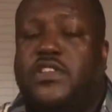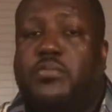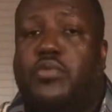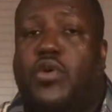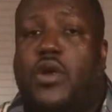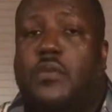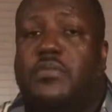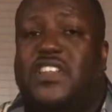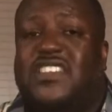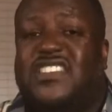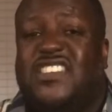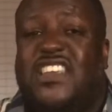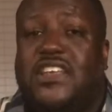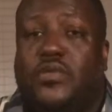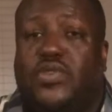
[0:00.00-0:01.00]
department
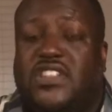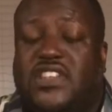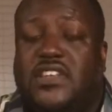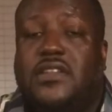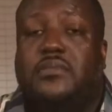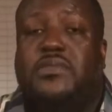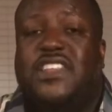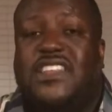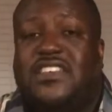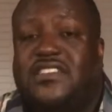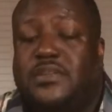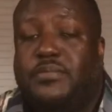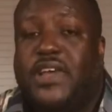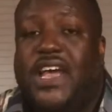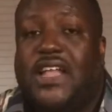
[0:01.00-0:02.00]
within the
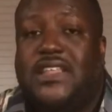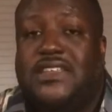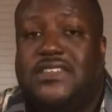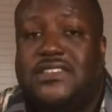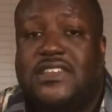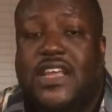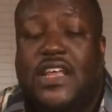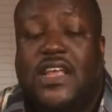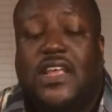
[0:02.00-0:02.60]
municipalities.